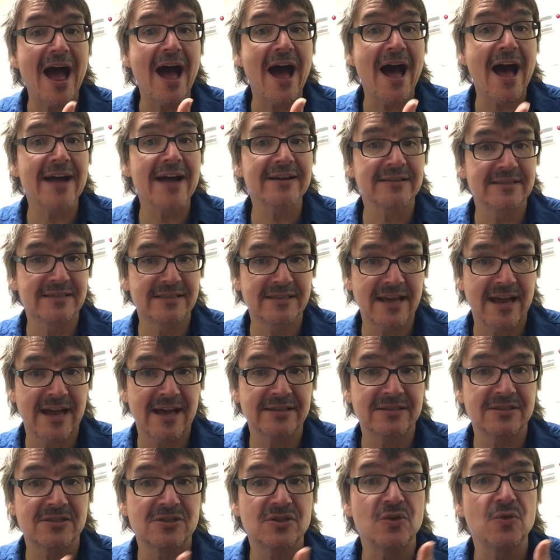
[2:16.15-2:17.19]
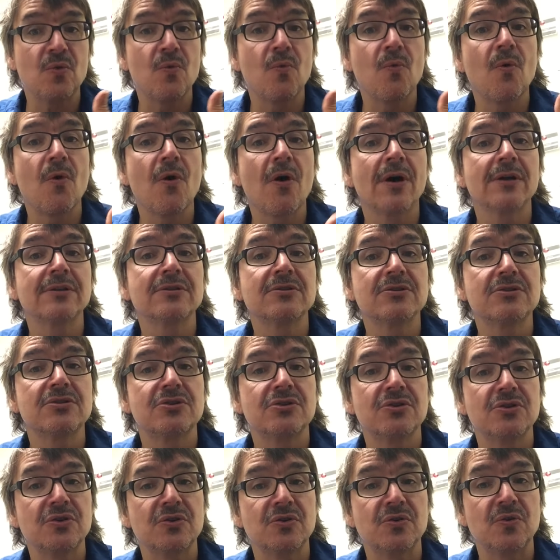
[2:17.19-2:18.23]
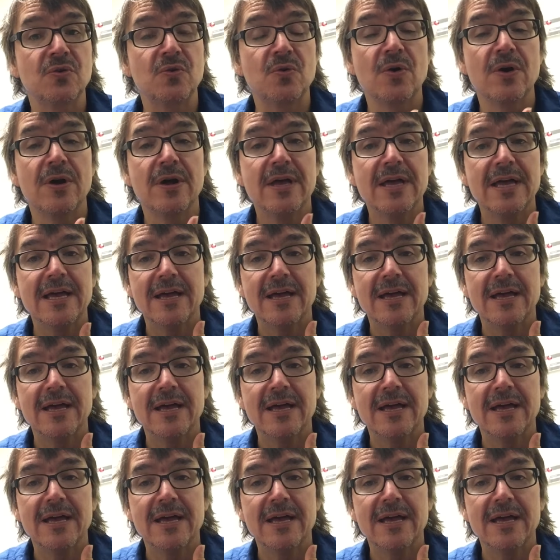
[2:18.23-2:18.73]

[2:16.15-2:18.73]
access, you want to